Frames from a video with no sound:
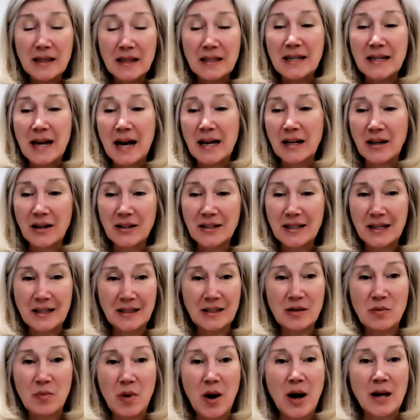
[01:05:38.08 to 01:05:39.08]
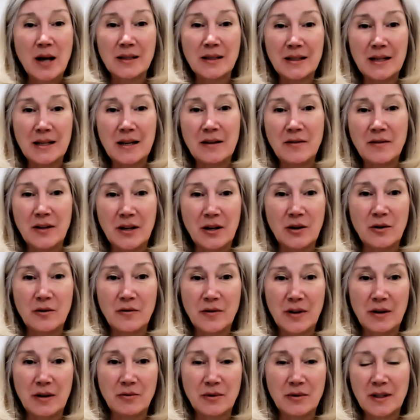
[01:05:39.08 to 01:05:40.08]
the dad got tested positive, you know, if
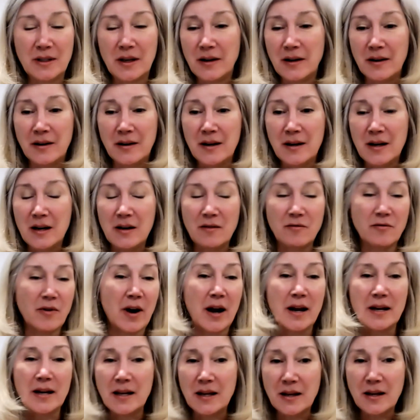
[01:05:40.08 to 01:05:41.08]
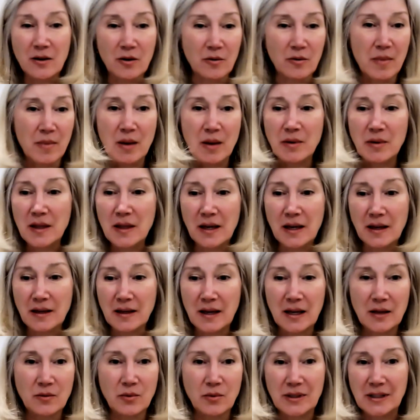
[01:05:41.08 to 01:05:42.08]
it was on a Friday, or maybe the
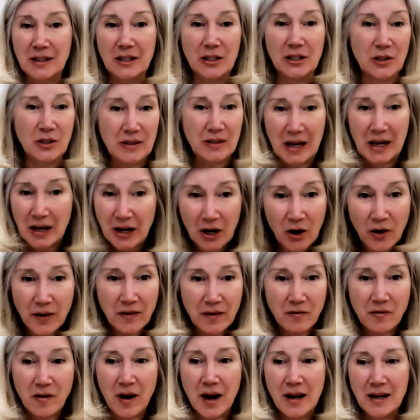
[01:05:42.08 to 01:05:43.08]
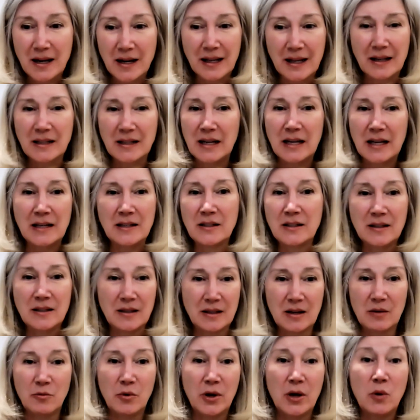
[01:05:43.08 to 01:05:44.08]
kid wasn't in daycare on the Friday. Like
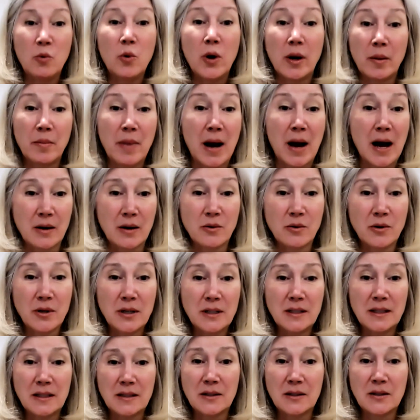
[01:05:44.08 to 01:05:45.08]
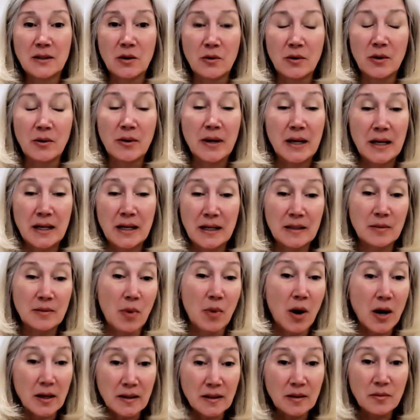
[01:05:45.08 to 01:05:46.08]
we work backwards. And so it is
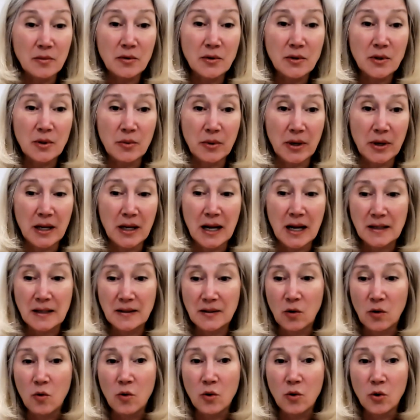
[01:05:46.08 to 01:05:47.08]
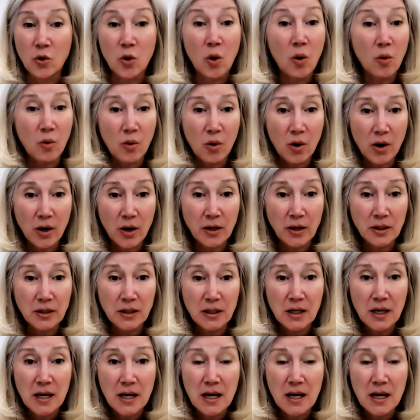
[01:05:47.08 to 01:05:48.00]
possible that we could ask the whole cohort